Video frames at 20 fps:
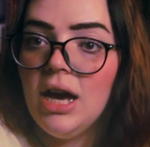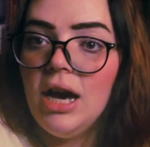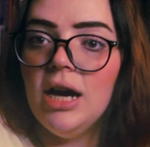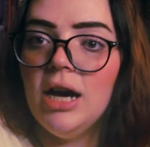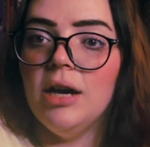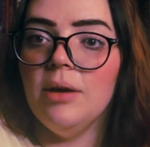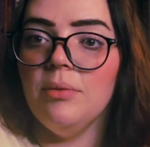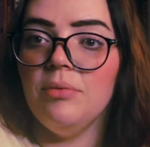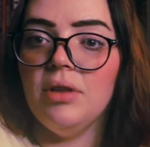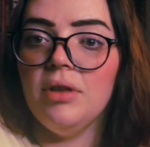
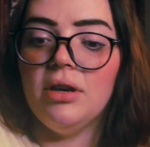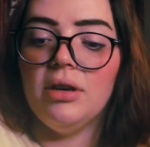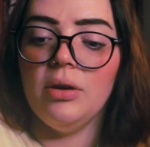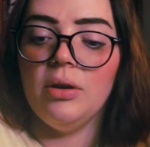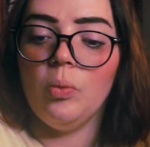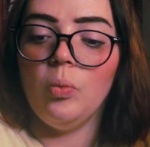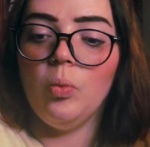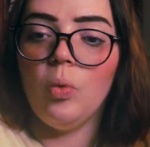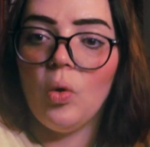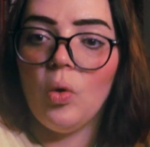
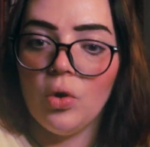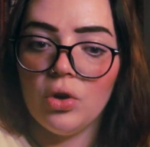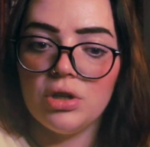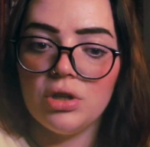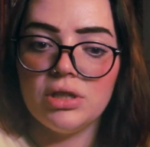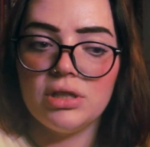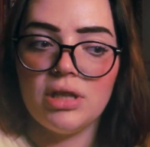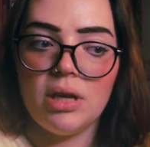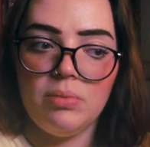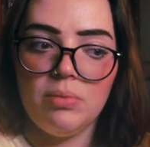the
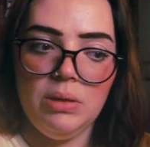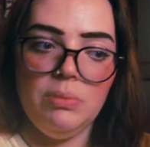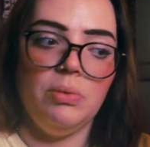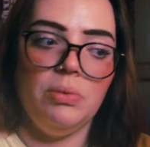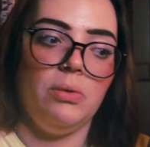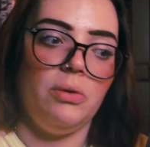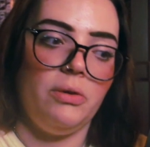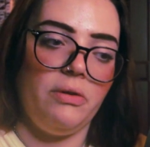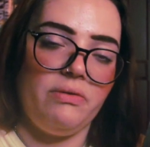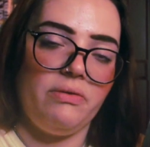wars that
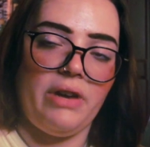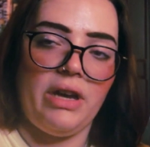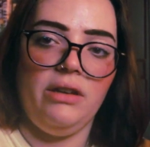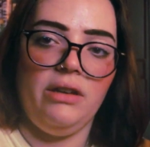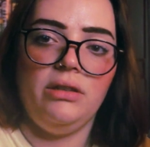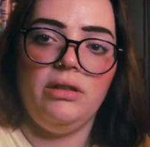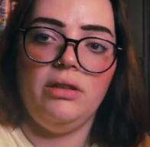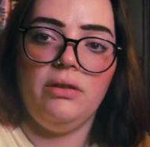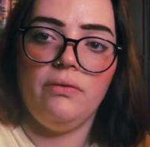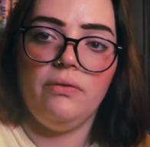people would
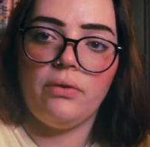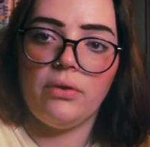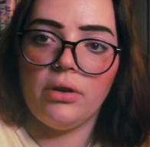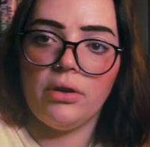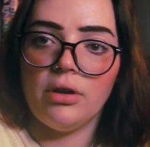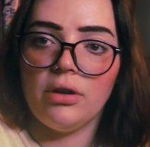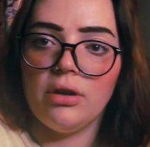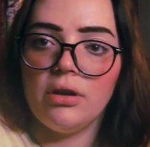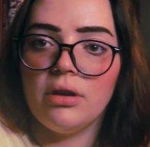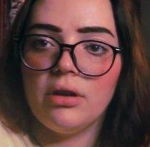fight for
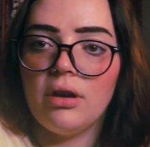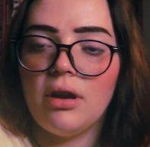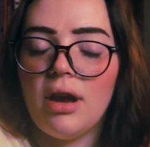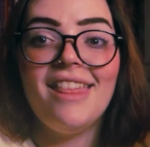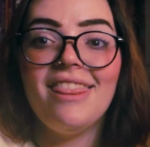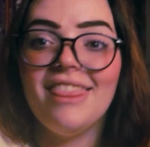her.